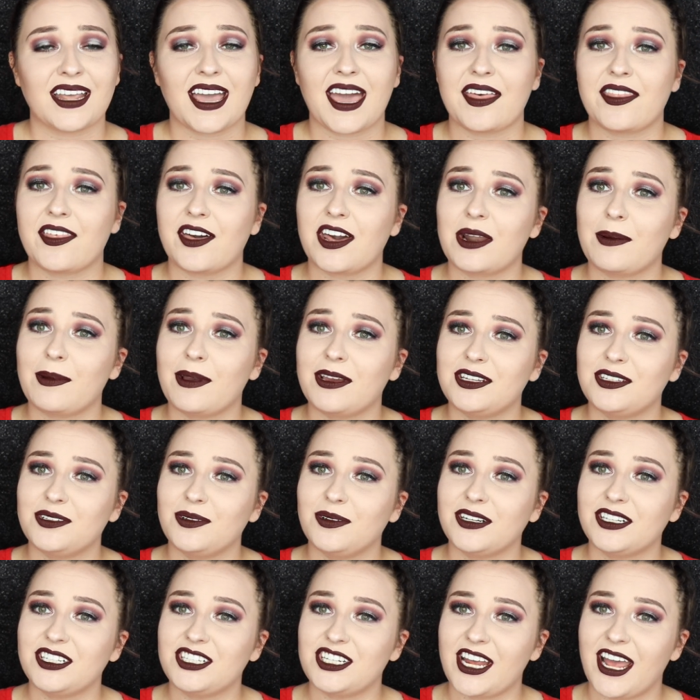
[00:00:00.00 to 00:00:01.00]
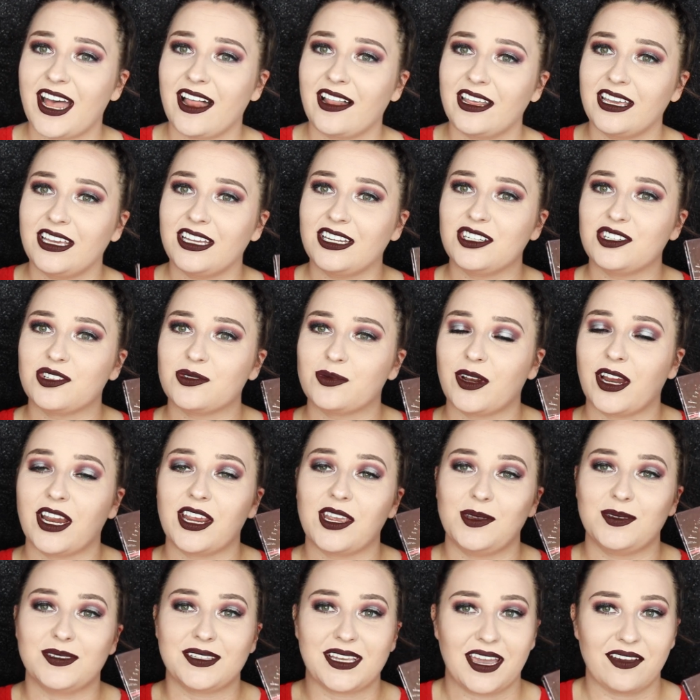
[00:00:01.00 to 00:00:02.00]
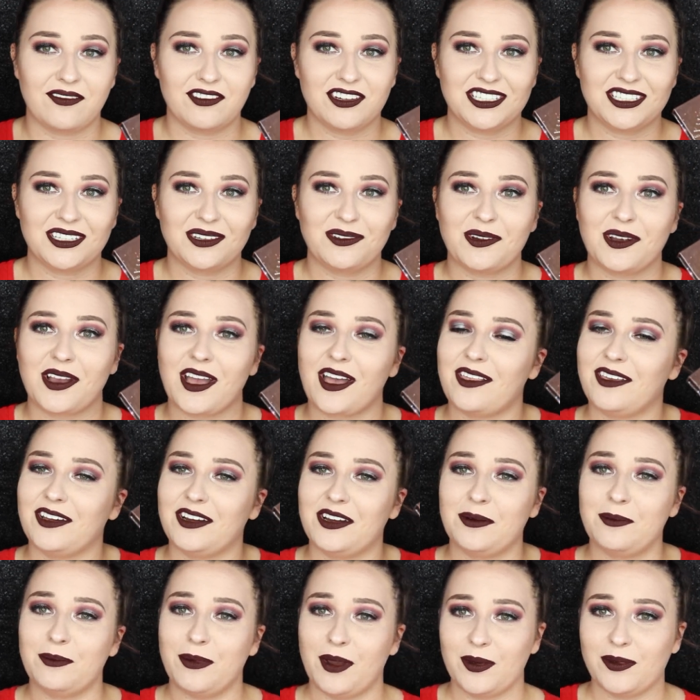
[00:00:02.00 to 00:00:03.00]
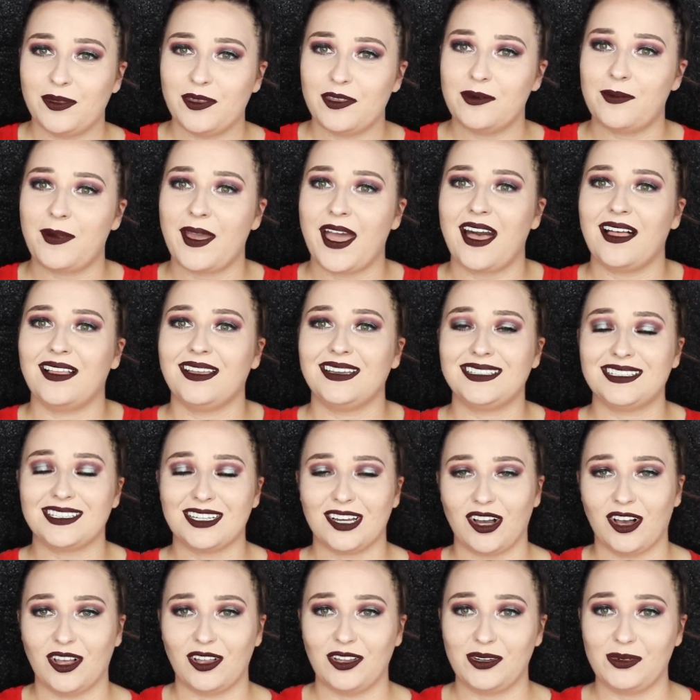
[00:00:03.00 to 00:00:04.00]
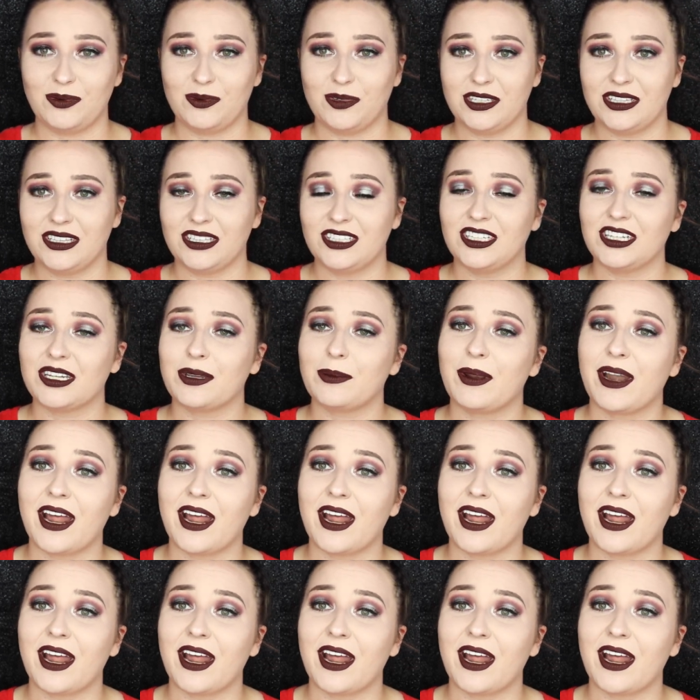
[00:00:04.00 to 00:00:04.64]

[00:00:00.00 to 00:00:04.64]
I thought about doing a challenge where I use every single color in both of the palettes all in one look,